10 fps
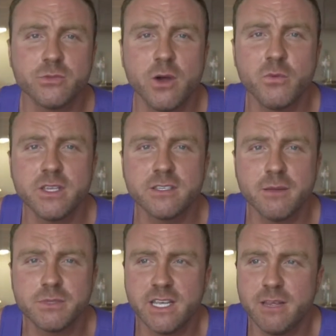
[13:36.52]
12 weeks
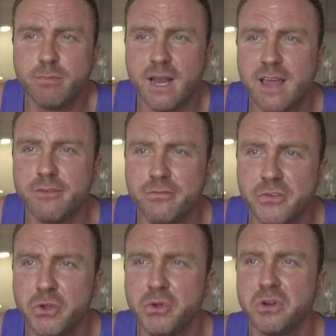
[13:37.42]
up to eat bland
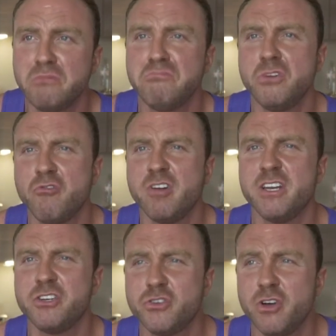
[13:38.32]
food and not really
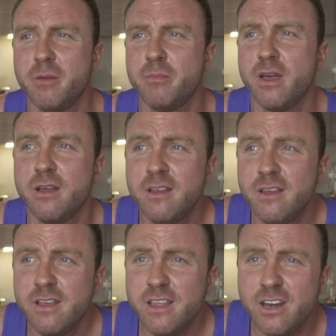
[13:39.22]
enjoy it. But
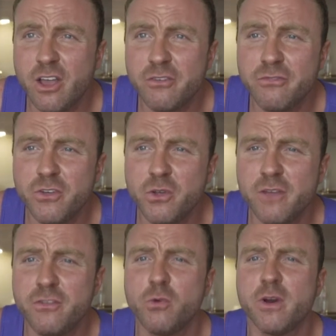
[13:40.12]

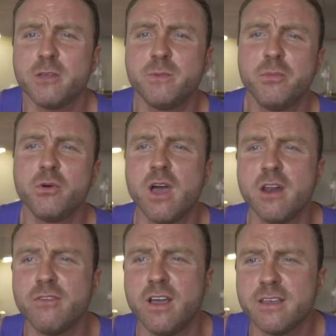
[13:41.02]
if you're one of those people kind
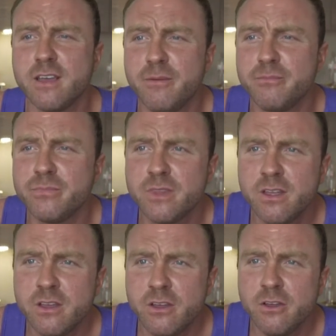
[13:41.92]
of like
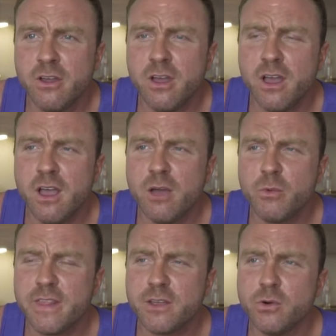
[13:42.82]

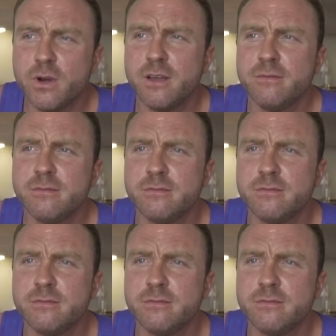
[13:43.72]
what do they call it,